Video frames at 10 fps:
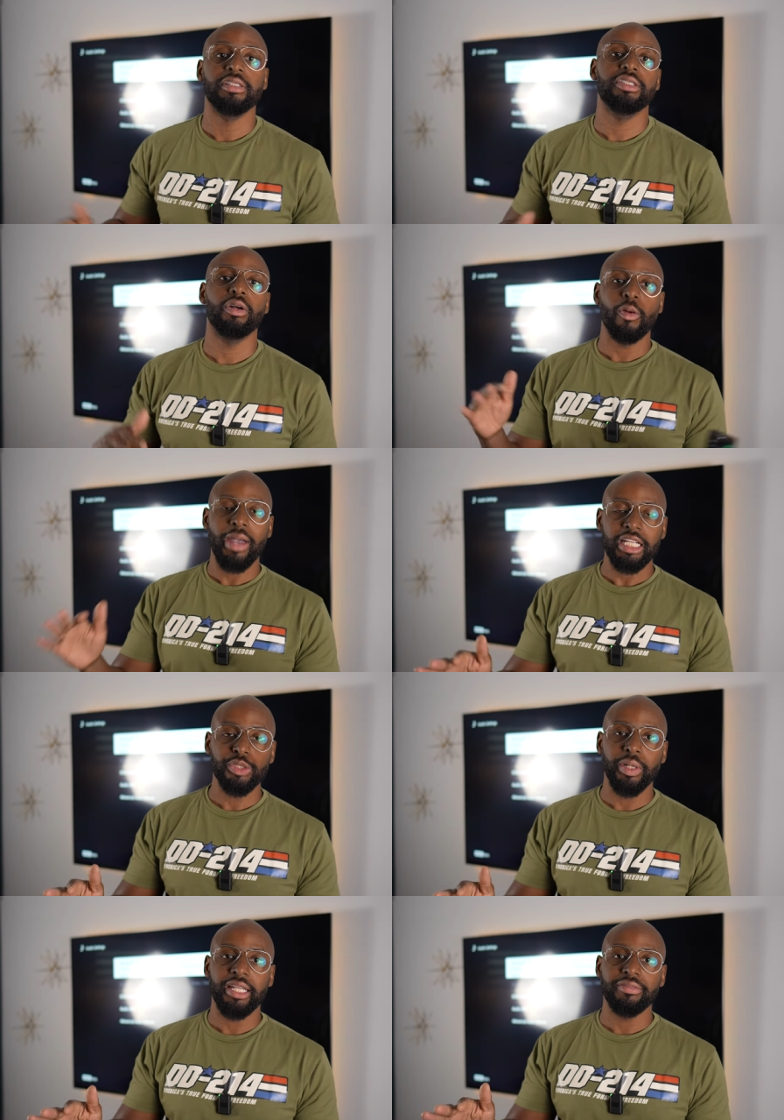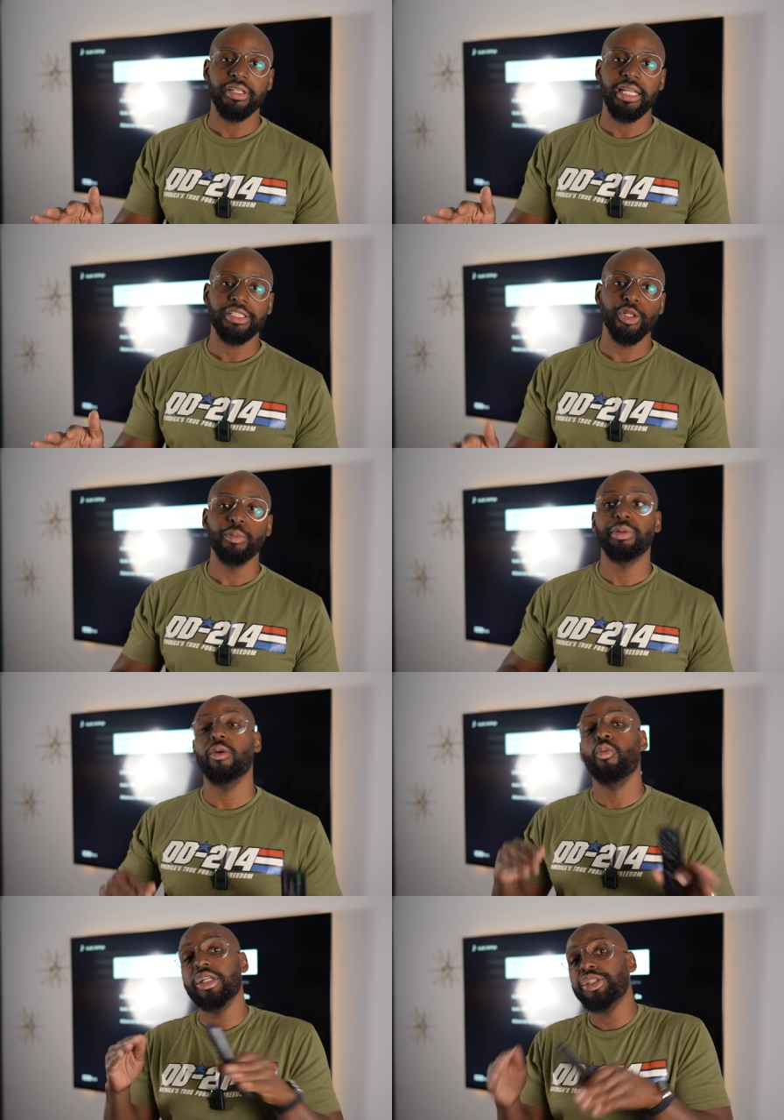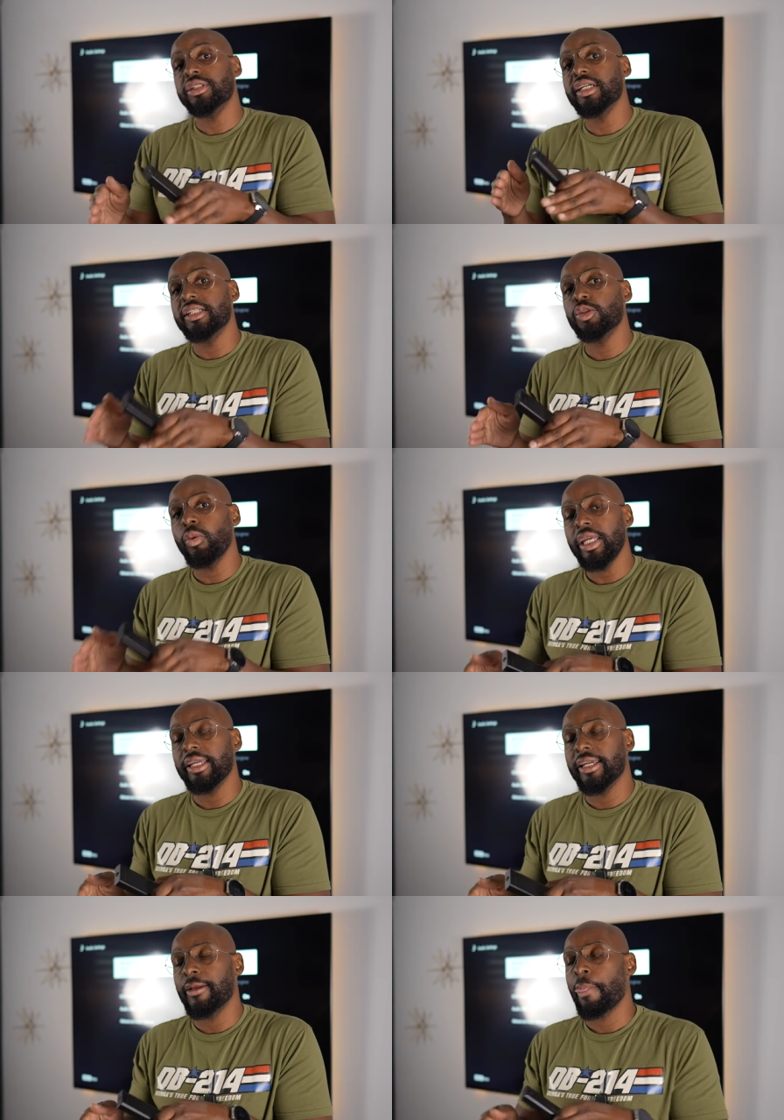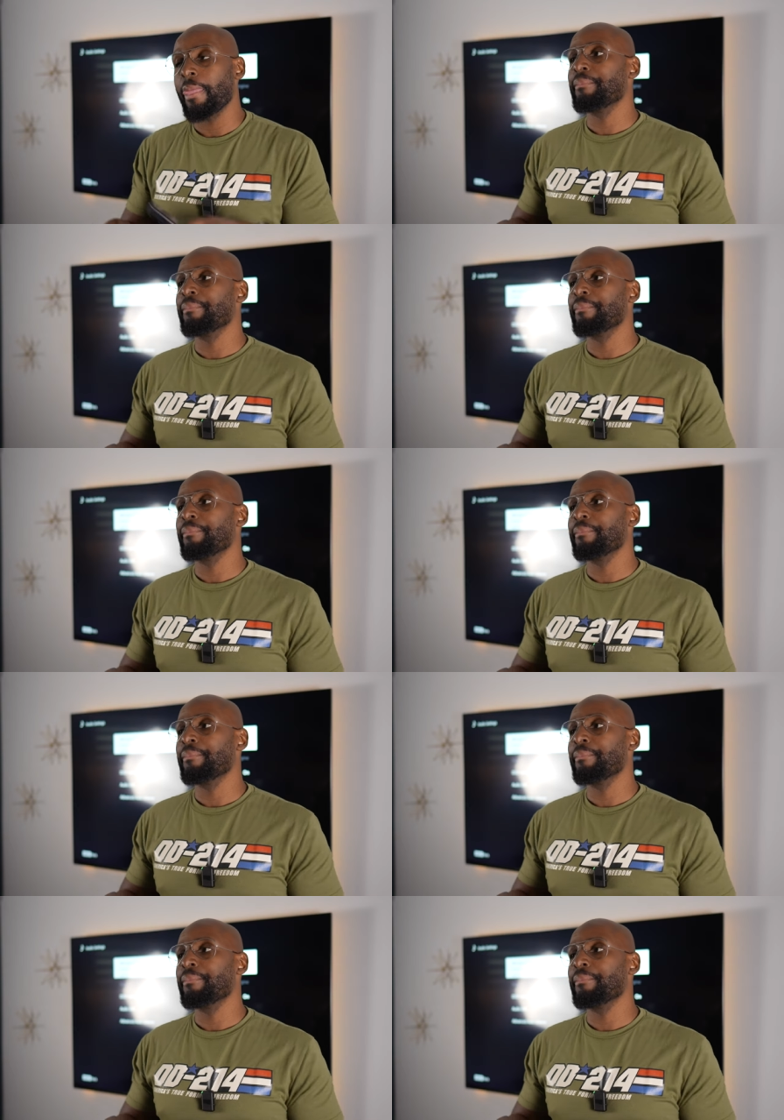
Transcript: So go back and tweak it if you need to, but once you're done tweaking it,